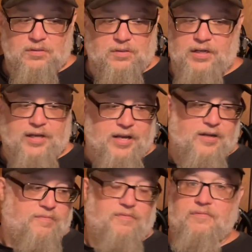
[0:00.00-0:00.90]
and get
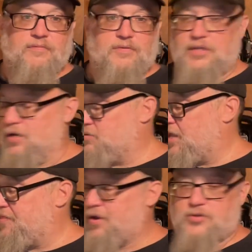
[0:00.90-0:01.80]
a, you know,
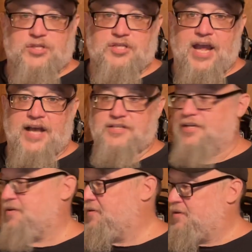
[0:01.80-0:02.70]
10 thousandths
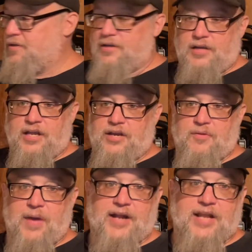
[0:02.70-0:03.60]
gasket, and you're
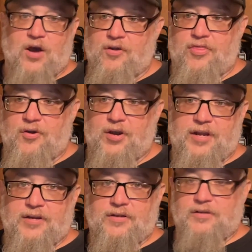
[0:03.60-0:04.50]
back down to 30
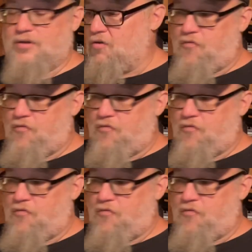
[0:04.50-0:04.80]
or